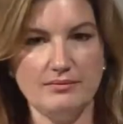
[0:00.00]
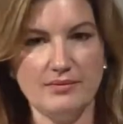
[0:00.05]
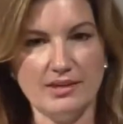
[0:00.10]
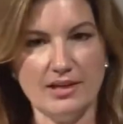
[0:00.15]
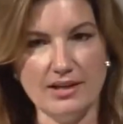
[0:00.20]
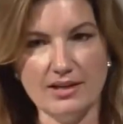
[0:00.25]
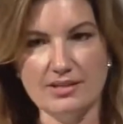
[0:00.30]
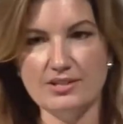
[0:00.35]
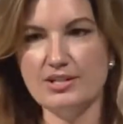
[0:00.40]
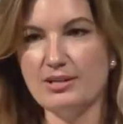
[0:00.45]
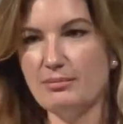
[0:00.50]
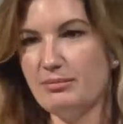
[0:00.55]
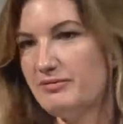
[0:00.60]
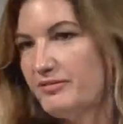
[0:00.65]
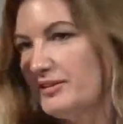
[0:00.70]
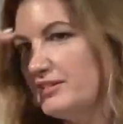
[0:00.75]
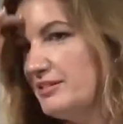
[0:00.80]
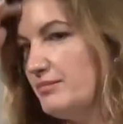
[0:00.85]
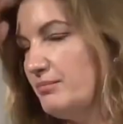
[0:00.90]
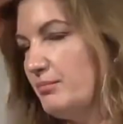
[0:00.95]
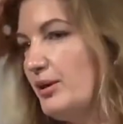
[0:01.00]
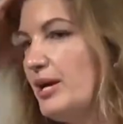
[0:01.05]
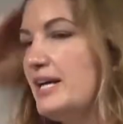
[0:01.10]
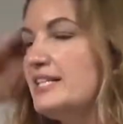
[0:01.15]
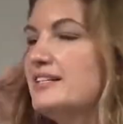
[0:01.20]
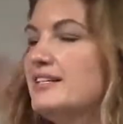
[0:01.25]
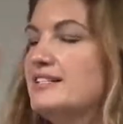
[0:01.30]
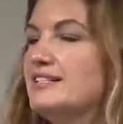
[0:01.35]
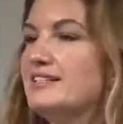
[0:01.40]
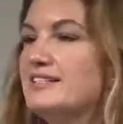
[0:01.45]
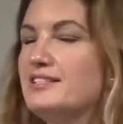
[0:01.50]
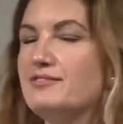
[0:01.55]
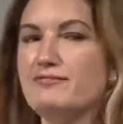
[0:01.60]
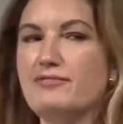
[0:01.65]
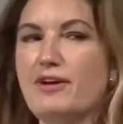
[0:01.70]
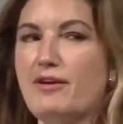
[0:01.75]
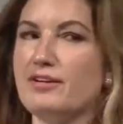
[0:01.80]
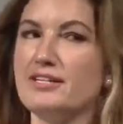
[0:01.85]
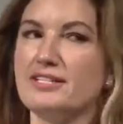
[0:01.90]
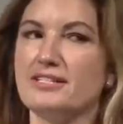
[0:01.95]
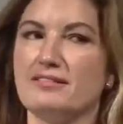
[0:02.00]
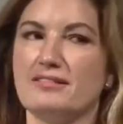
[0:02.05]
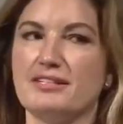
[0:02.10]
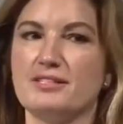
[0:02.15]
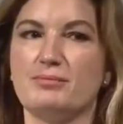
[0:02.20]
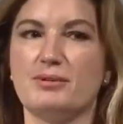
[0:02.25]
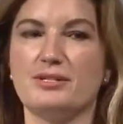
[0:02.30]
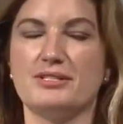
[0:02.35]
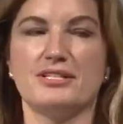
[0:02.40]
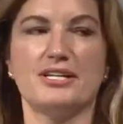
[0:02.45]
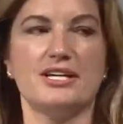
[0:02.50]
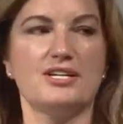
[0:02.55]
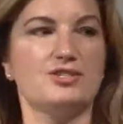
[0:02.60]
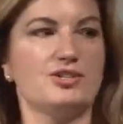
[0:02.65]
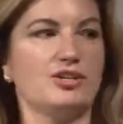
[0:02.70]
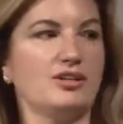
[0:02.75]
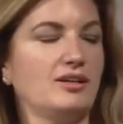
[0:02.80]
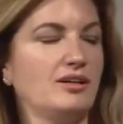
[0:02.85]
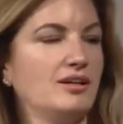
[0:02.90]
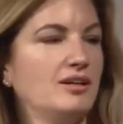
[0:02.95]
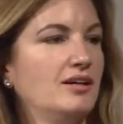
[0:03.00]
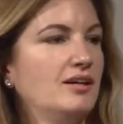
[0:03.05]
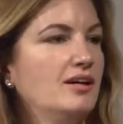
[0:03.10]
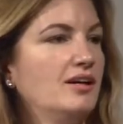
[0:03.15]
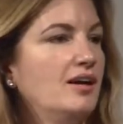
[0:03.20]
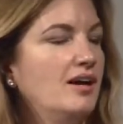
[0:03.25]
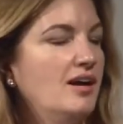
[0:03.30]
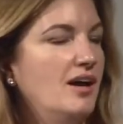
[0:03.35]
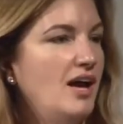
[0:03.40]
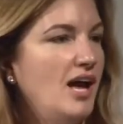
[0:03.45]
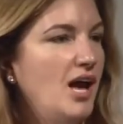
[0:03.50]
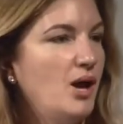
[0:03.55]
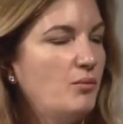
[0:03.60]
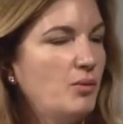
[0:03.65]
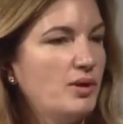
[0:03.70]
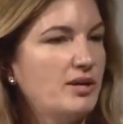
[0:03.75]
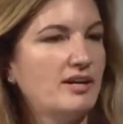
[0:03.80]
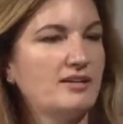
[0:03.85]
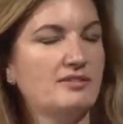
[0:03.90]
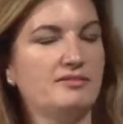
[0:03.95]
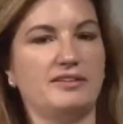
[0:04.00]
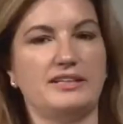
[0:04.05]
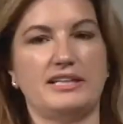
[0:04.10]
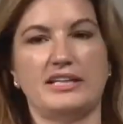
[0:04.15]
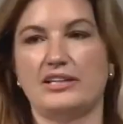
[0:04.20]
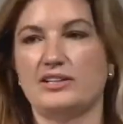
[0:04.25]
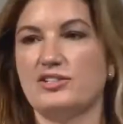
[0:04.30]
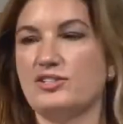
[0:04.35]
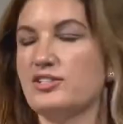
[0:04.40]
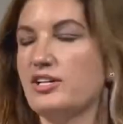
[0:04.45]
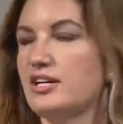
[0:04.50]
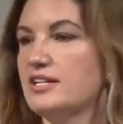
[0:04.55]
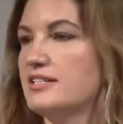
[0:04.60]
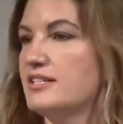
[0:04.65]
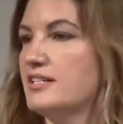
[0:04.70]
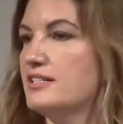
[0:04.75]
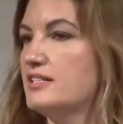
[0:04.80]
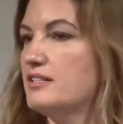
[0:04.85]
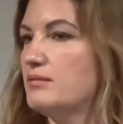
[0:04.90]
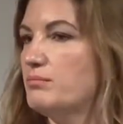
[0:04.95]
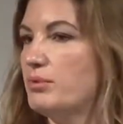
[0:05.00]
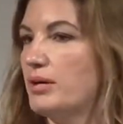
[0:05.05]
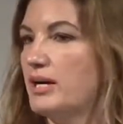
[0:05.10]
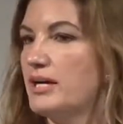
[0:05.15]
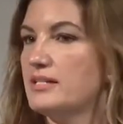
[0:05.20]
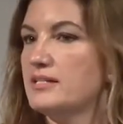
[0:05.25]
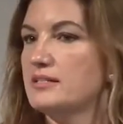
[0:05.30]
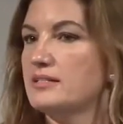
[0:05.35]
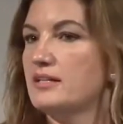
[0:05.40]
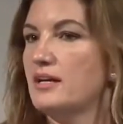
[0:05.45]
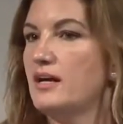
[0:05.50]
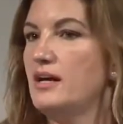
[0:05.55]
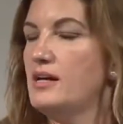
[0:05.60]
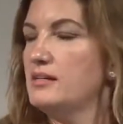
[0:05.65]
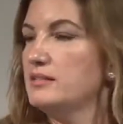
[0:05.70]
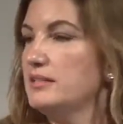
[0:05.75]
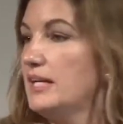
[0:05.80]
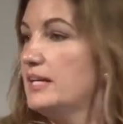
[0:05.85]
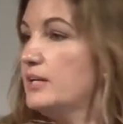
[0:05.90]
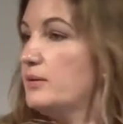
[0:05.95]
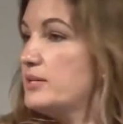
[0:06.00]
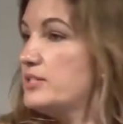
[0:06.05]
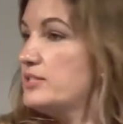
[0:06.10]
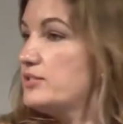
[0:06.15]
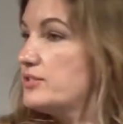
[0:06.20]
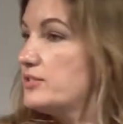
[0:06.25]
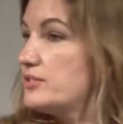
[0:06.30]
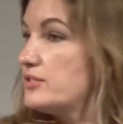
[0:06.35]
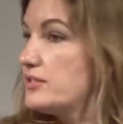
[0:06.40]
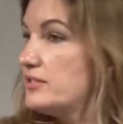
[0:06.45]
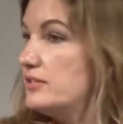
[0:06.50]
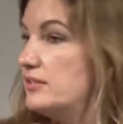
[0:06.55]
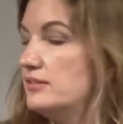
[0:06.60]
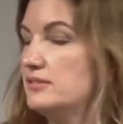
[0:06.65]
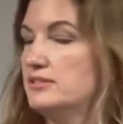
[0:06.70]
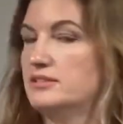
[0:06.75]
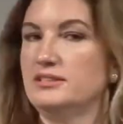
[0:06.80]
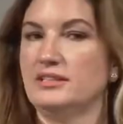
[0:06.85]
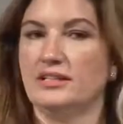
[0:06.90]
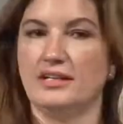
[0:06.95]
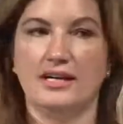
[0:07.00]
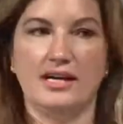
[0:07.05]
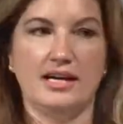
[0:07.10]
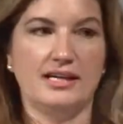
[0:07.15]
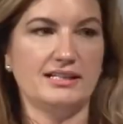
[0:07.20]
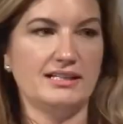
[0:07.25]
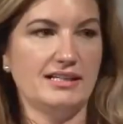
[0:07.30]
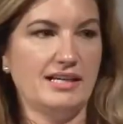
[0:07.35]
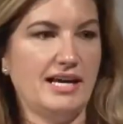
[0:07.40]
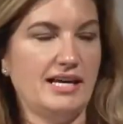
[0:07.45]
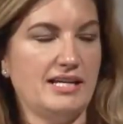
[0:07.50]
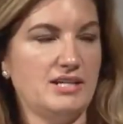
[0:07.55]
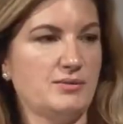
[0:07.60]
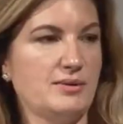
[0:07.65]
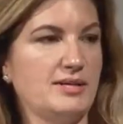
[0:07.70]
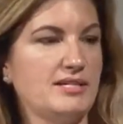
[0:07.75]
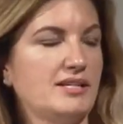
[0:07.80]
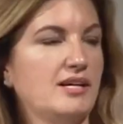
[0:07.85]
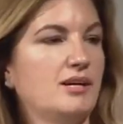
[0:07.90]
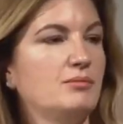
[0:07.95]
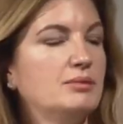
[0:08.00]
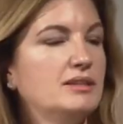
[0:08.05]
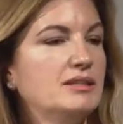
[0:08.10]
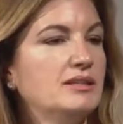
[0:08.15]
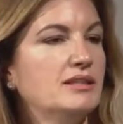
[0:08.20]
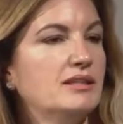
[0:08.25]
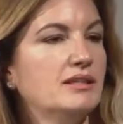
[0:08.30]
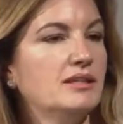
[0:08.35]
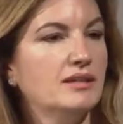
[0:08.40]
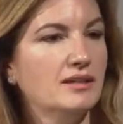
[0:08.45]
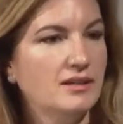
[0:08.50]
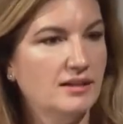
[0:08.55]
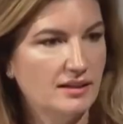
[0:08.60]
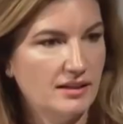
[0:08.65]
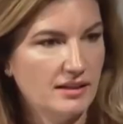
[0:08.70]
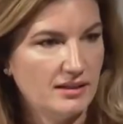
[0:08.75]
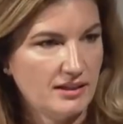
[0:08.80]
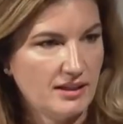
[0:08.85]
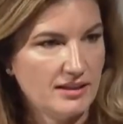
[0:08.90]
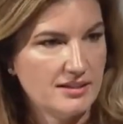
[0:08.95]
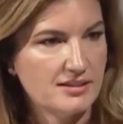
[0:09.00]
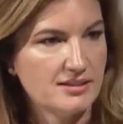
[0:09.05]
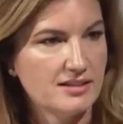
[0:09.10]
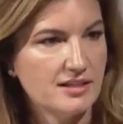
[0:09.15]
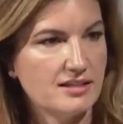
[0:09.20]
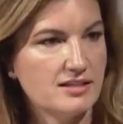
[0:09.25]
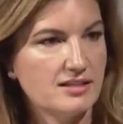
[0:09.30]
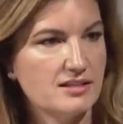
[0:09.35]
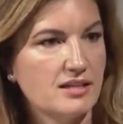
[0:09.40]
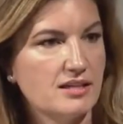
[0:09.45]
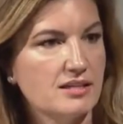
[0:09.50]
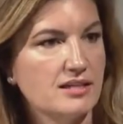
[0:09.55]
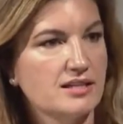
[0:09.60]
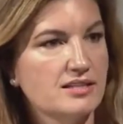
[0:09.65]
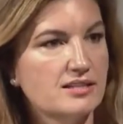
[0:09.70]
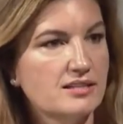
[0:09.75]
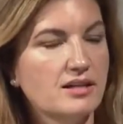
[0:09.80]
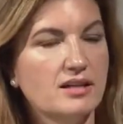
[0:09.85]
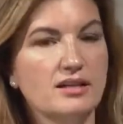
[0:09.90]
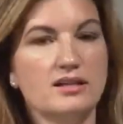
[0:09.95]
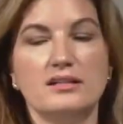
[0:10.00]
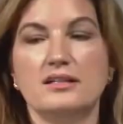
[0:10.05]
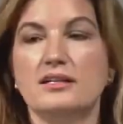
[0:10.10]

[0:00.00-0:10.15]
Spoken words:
And I stood up in front of the press and I did this very serious presentation. And when I'd finished, I said to the press, "Any questions?" A little hand went up and I said, "Yes, sir."